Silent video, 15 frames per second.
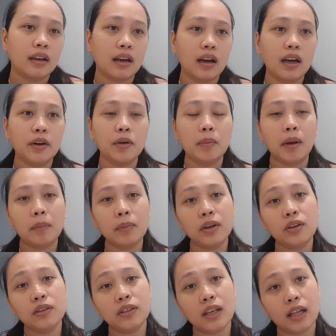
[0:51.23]
I remember
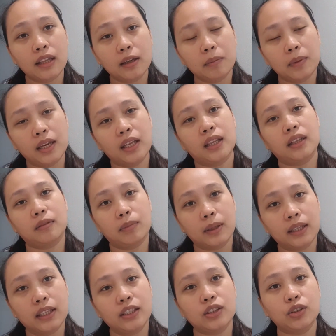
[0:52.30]
you telling me that
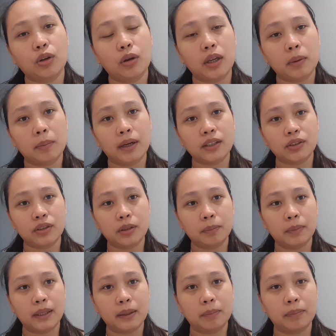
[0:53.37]
Billy is going back to the
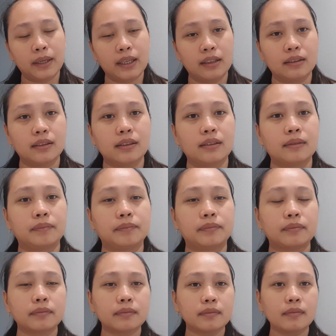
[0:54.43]
Philippines
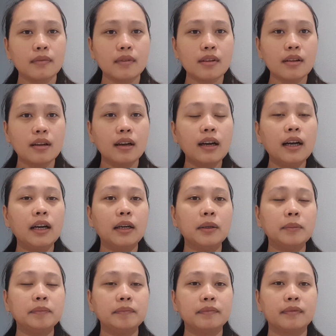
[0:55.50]

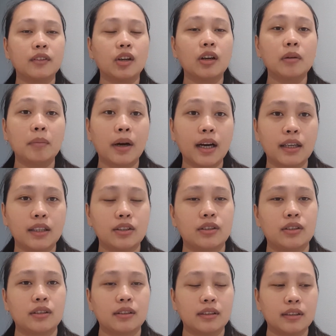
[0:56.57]
on
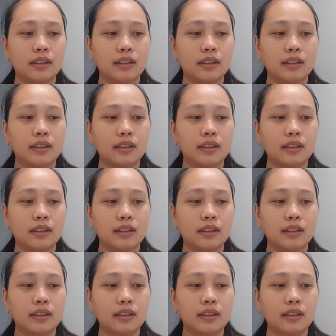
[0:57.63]
March.